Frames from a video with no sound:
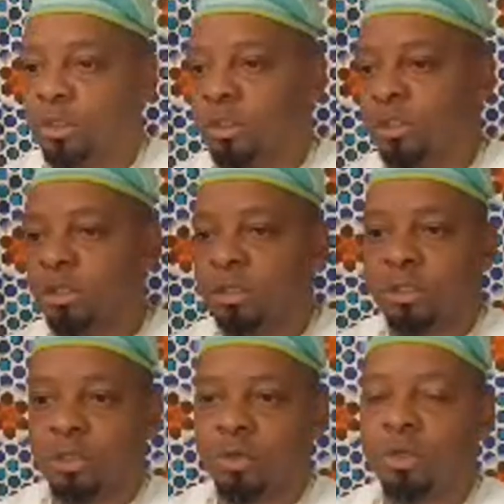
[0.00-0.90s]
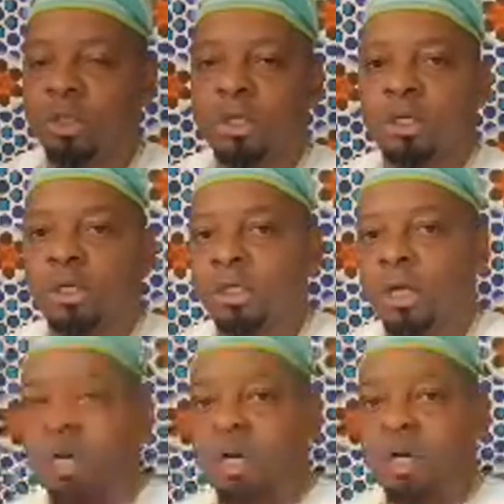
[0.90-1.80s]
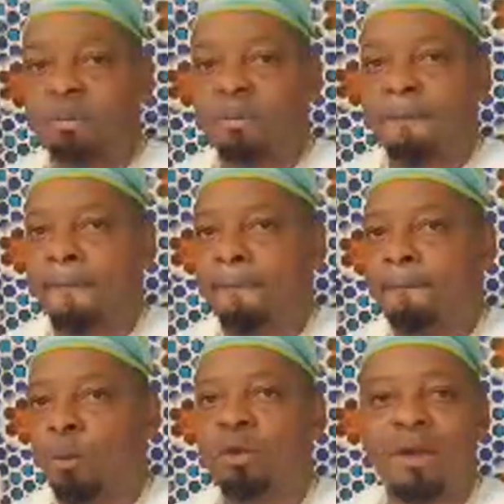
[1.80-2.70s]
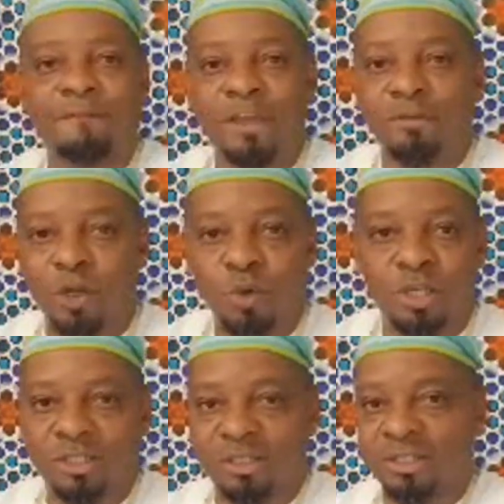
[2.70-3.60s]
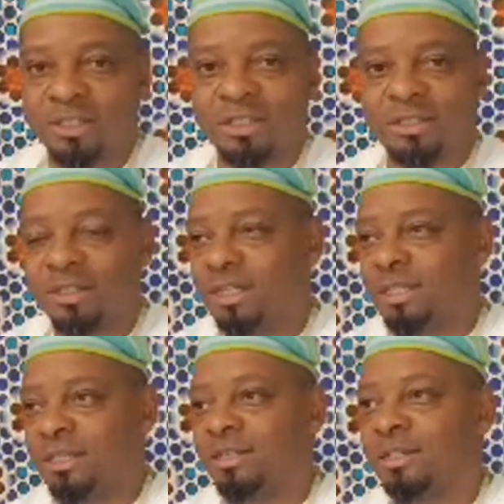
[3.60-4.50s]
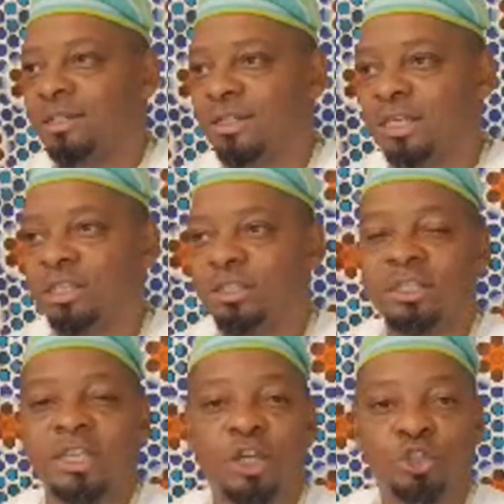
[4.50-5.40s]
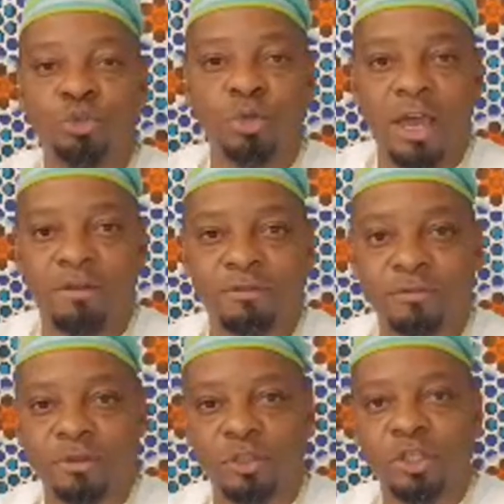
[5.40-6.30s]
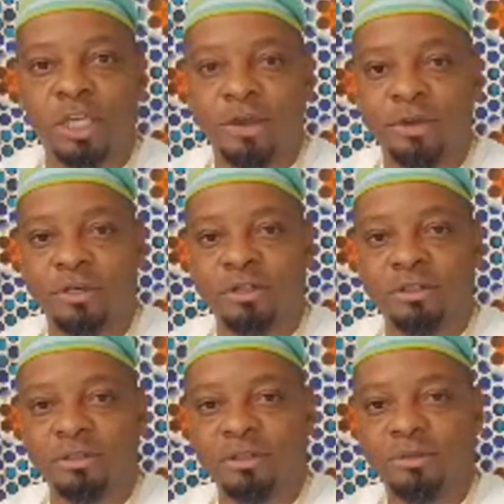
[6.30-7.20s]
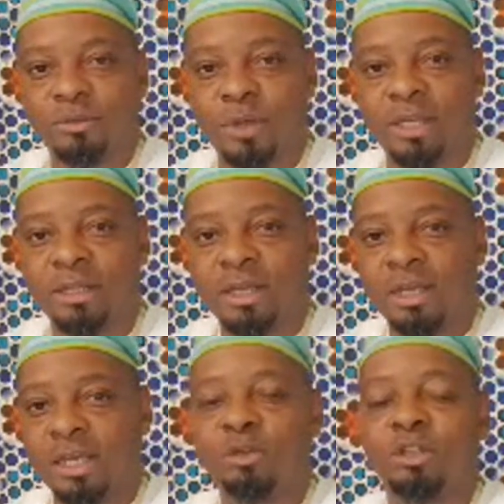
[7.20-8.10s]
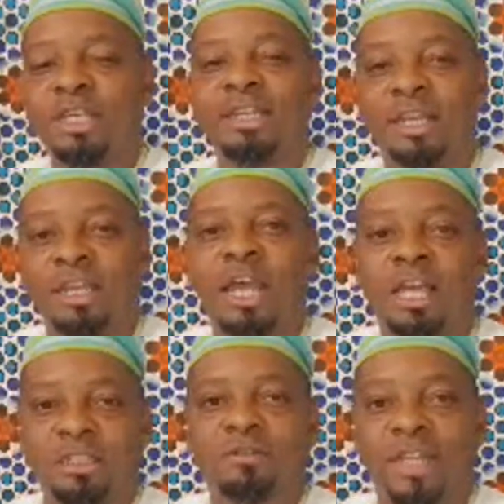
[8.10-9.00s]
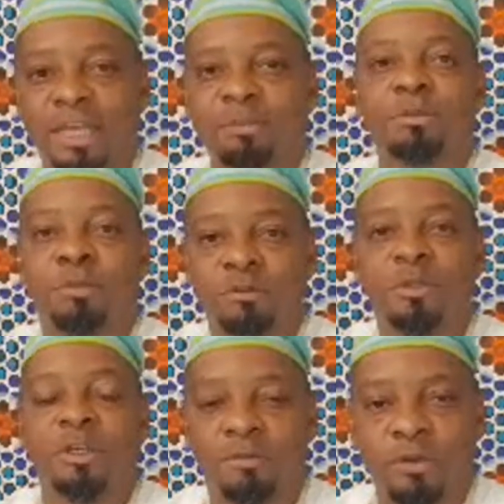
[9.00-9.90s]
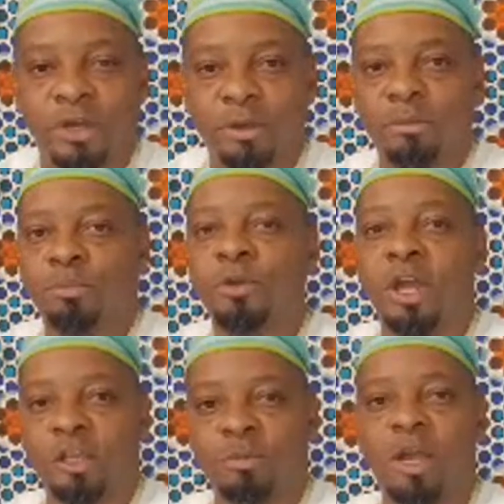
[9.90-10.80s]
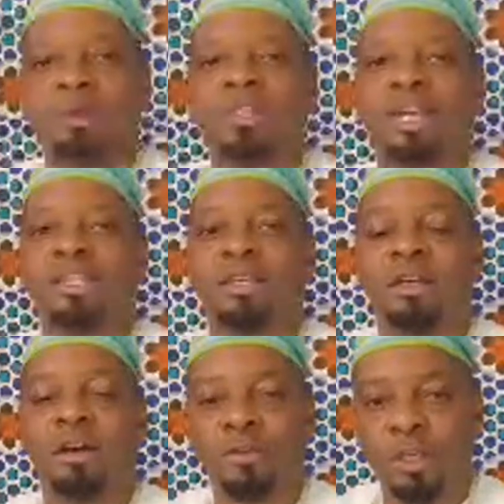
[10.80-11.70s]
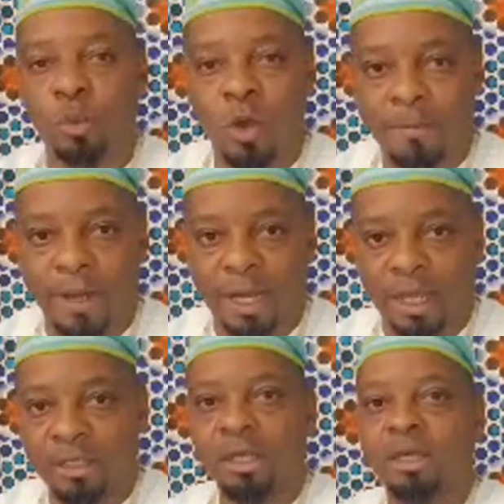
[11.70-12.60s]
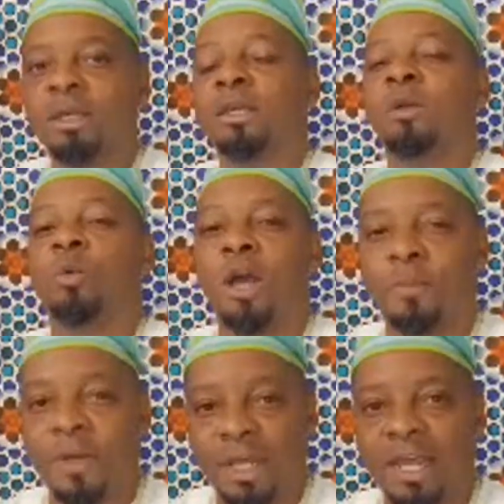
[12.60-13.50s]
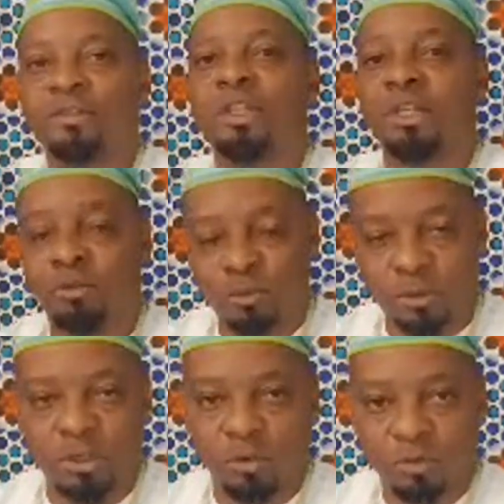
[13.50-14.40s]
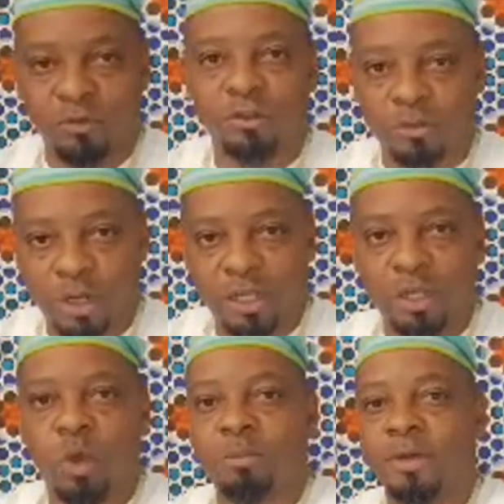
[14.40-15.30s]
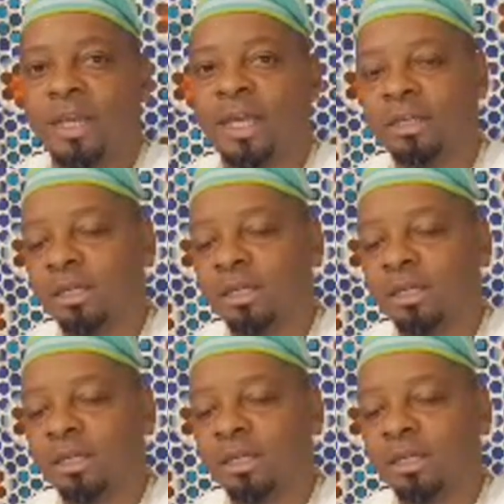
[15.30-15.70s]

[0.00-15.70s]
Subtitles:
good, and so one of my favorite questions is does Eshu have good character, right? And as of late, people have become very preoccupied with the idea of Iwakpele. Iwakpele, everything revolves around Iwakpele.